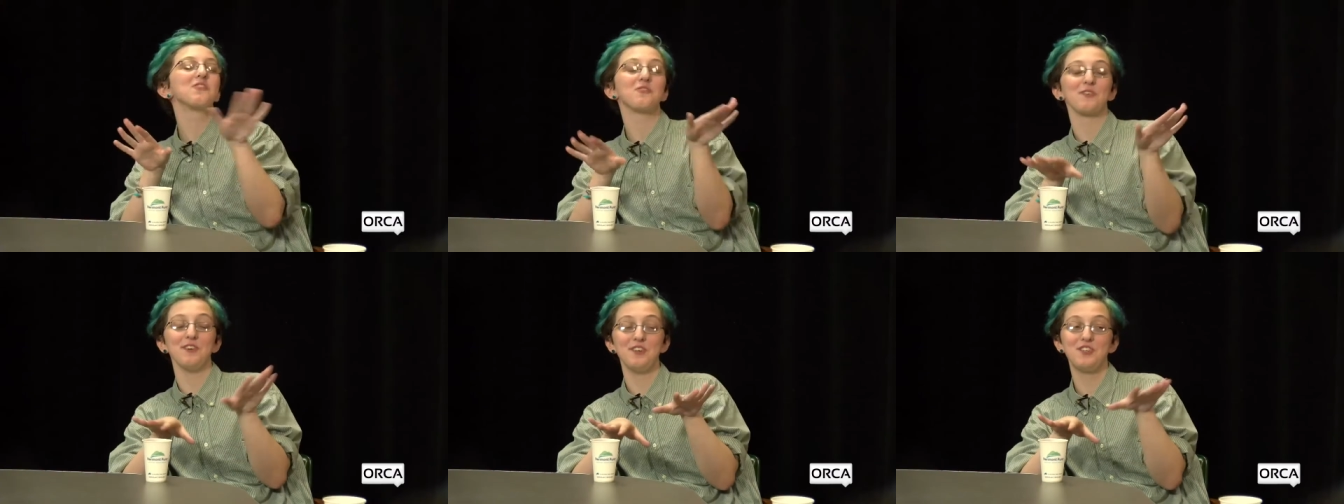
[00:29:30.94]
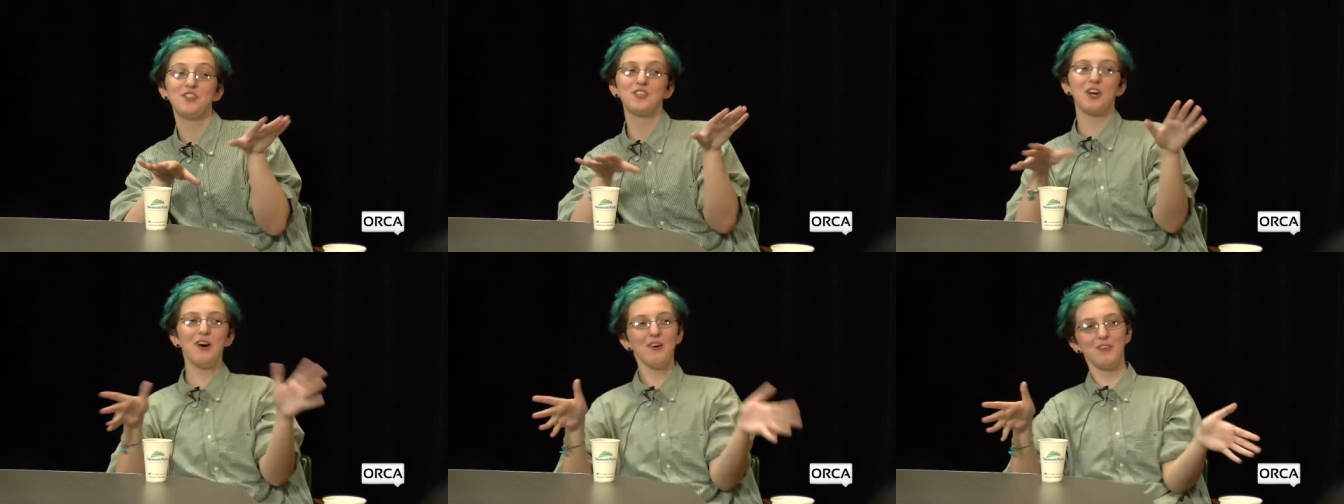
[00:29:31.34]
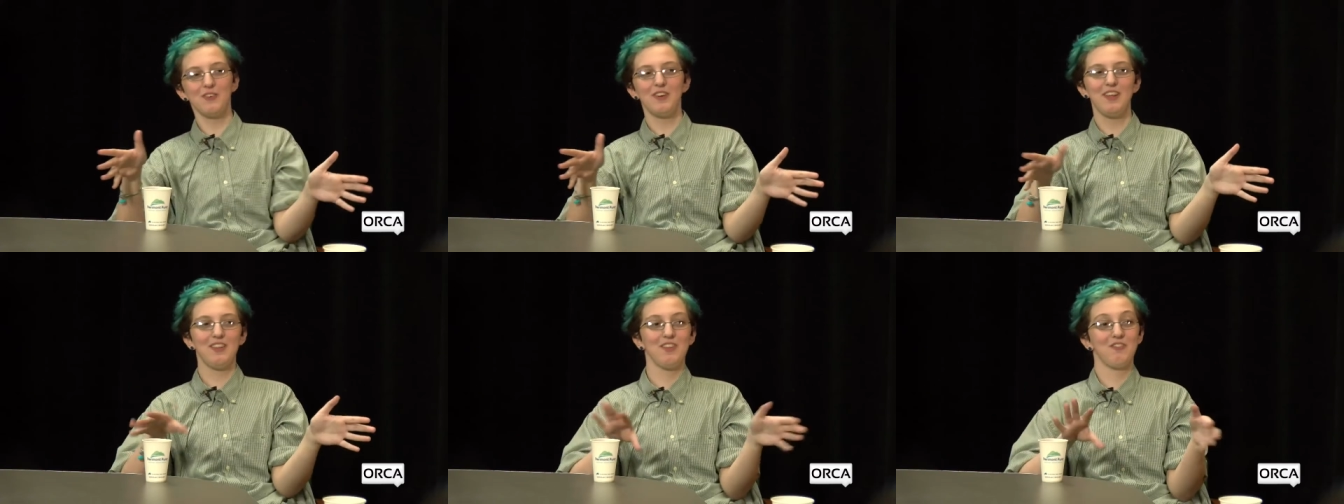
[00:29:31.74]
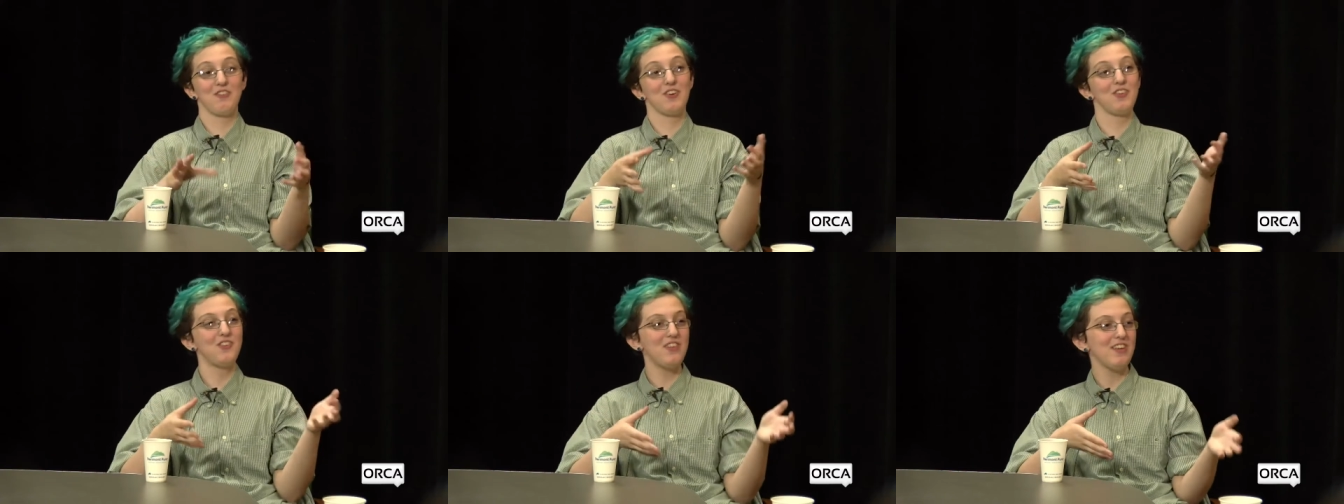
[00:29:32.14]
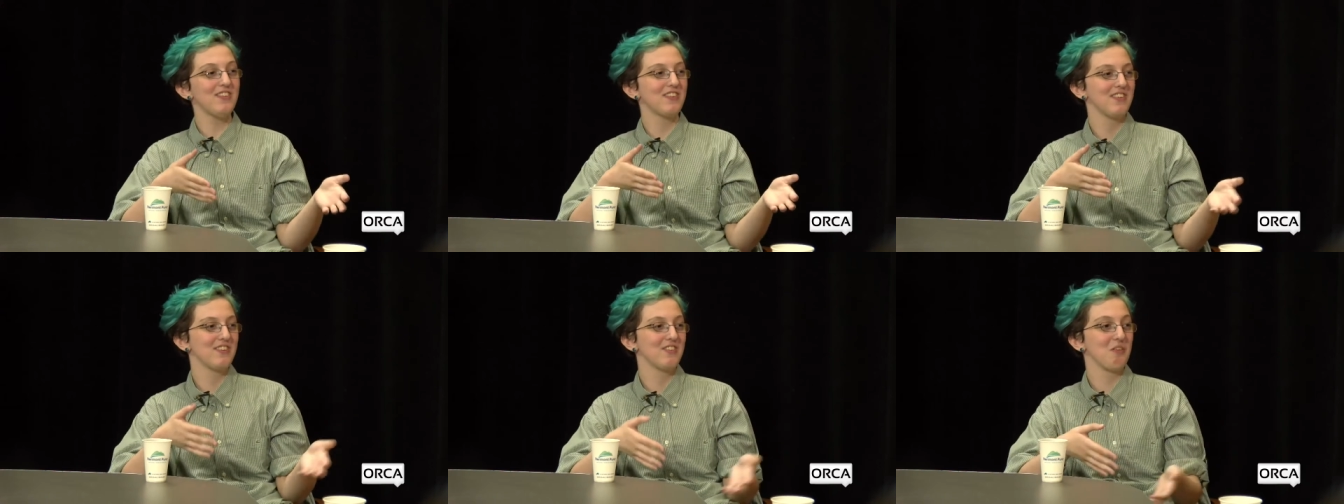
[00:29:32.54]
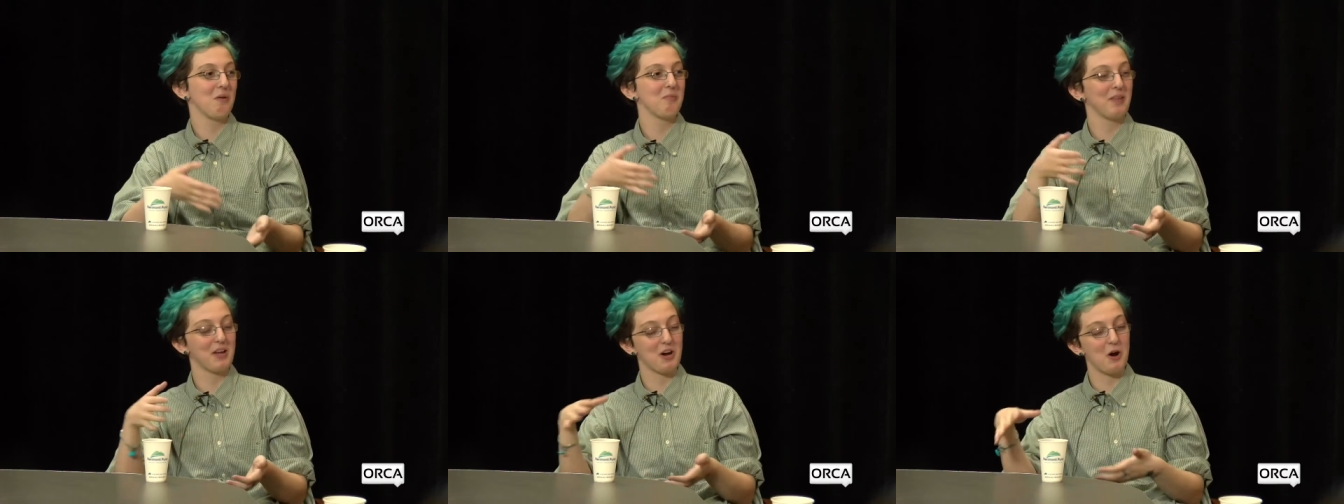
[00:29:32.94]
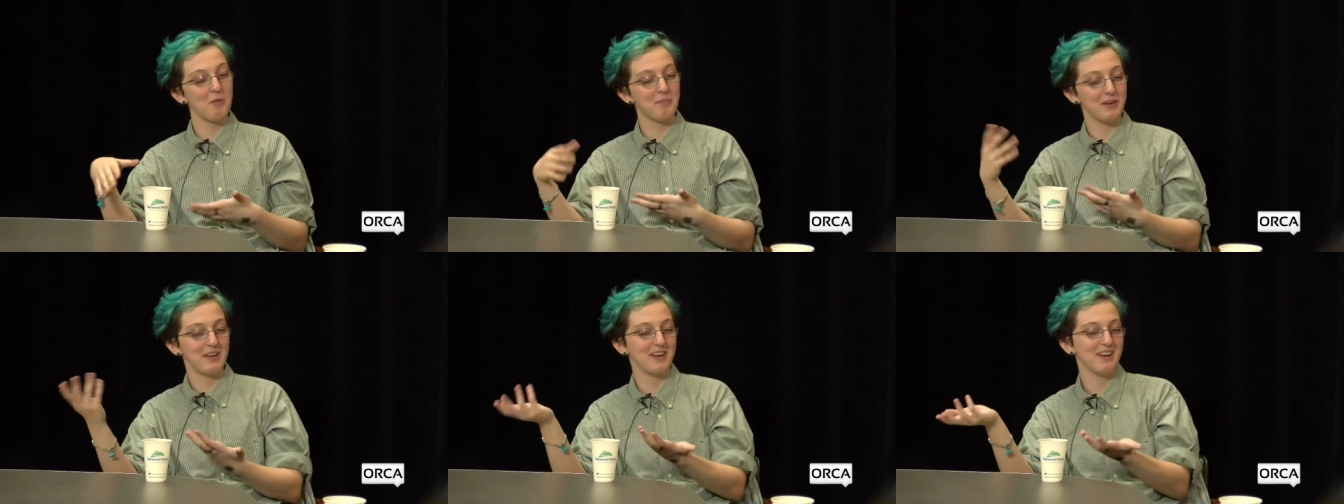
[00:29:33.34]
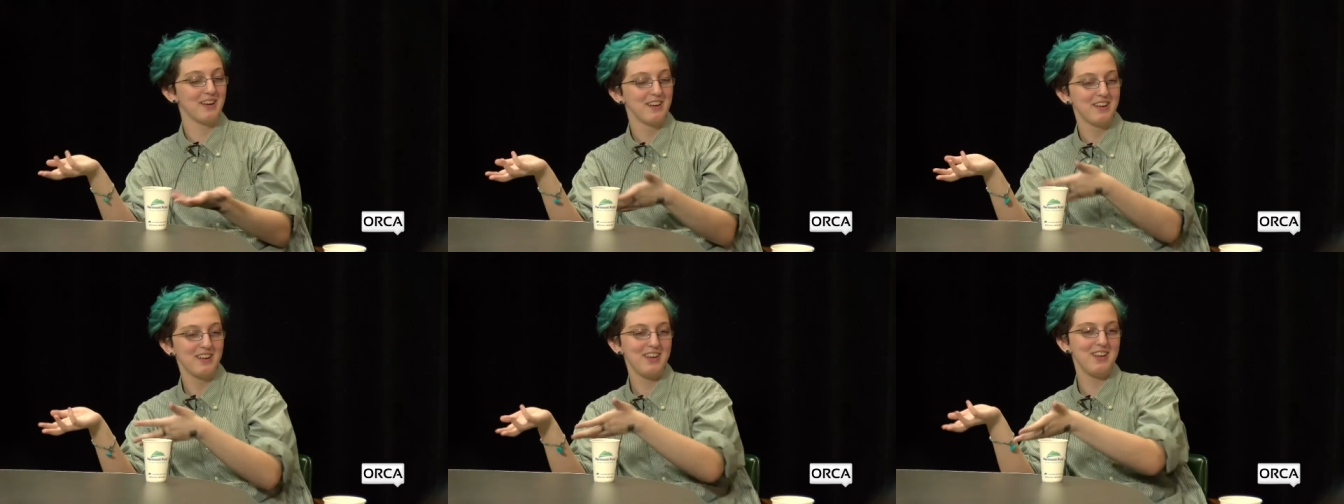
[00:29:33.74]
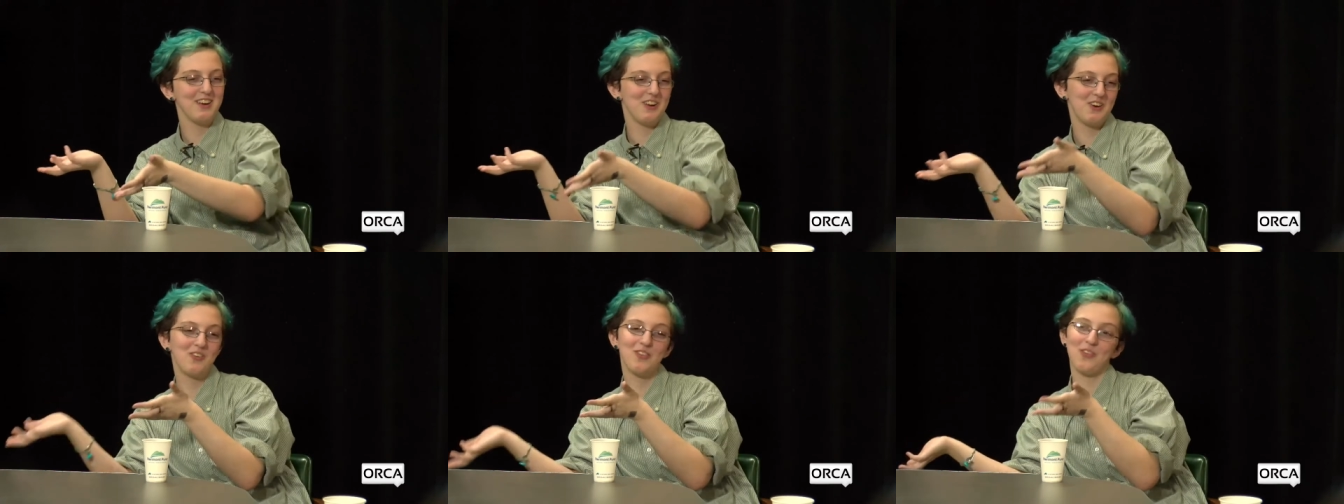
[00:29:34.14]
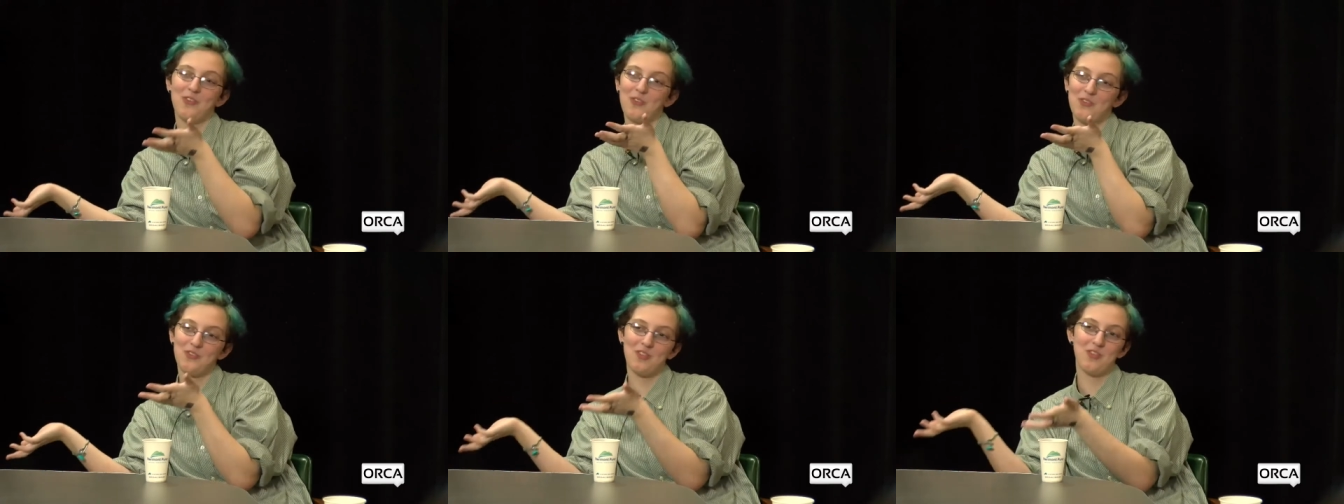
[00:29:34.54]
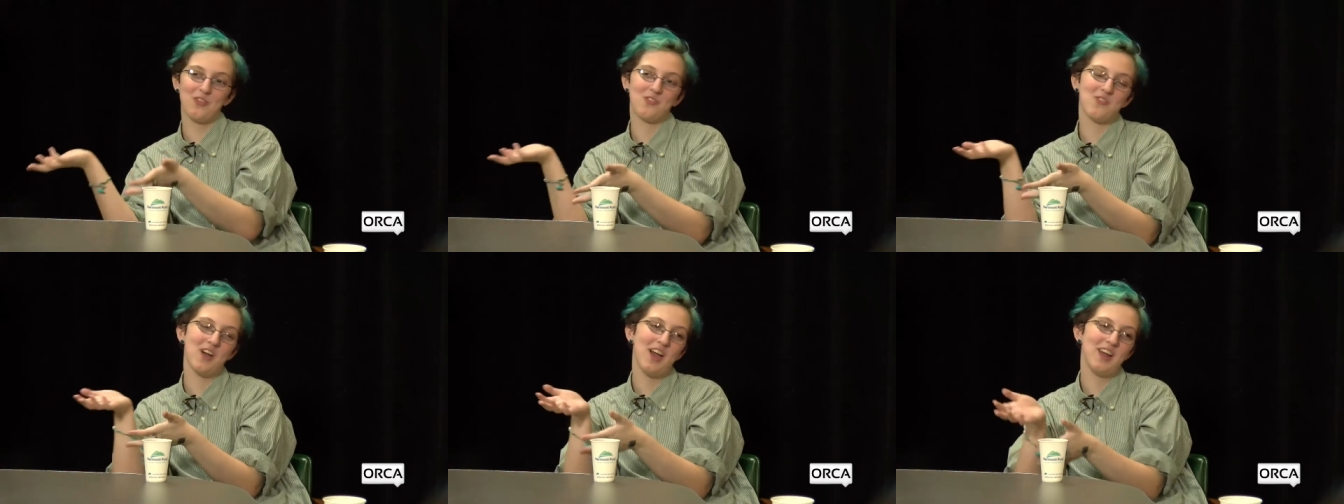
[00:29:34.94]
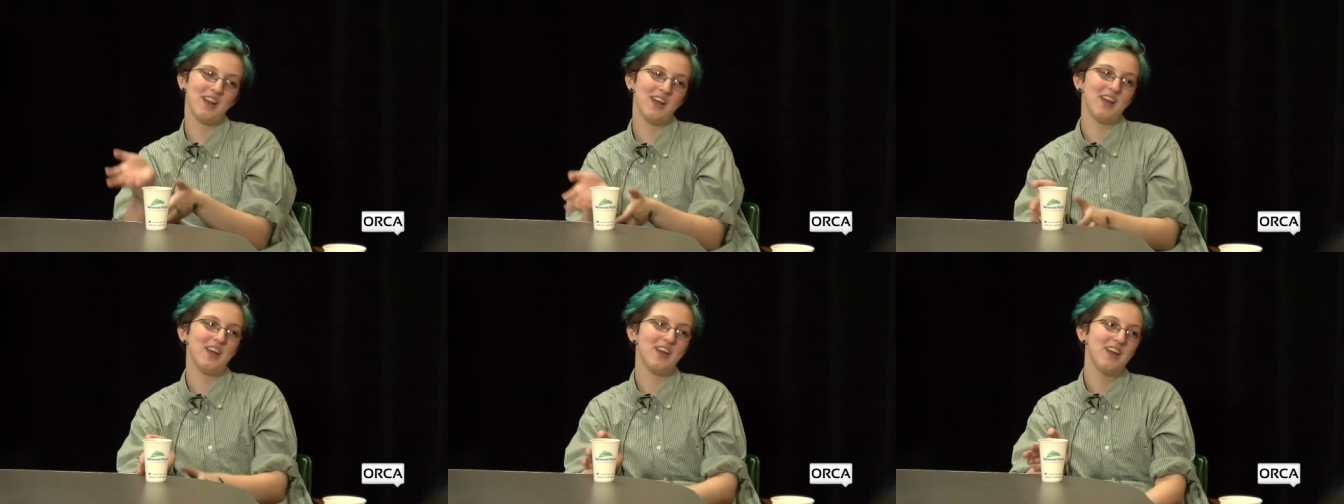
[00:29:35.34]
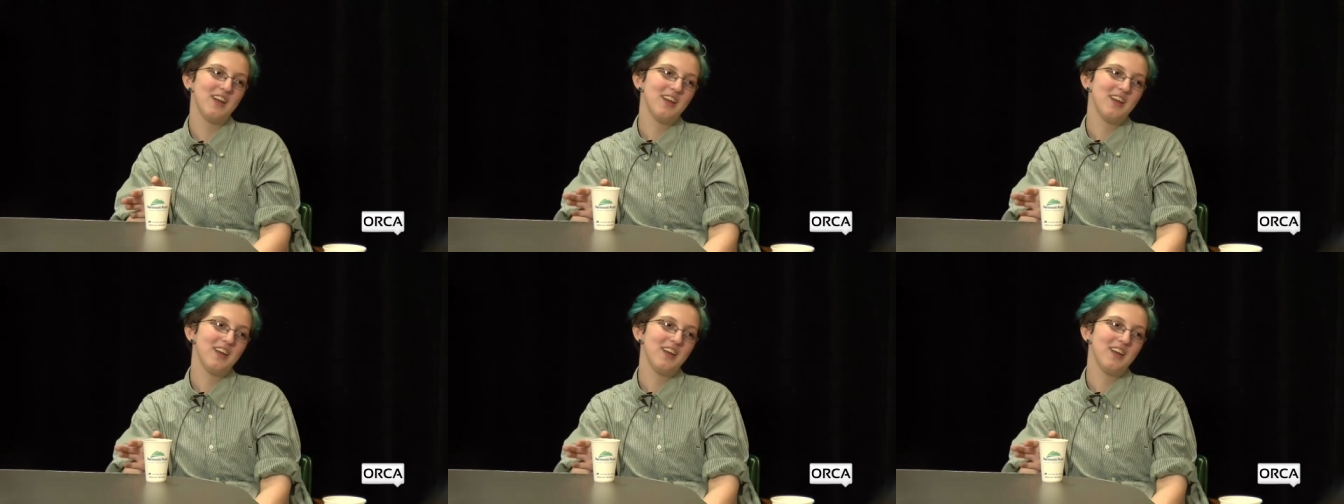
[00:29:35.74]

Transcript: weren't shown the in the first Easter. season, so I'm like hoping, you know, this this Friday.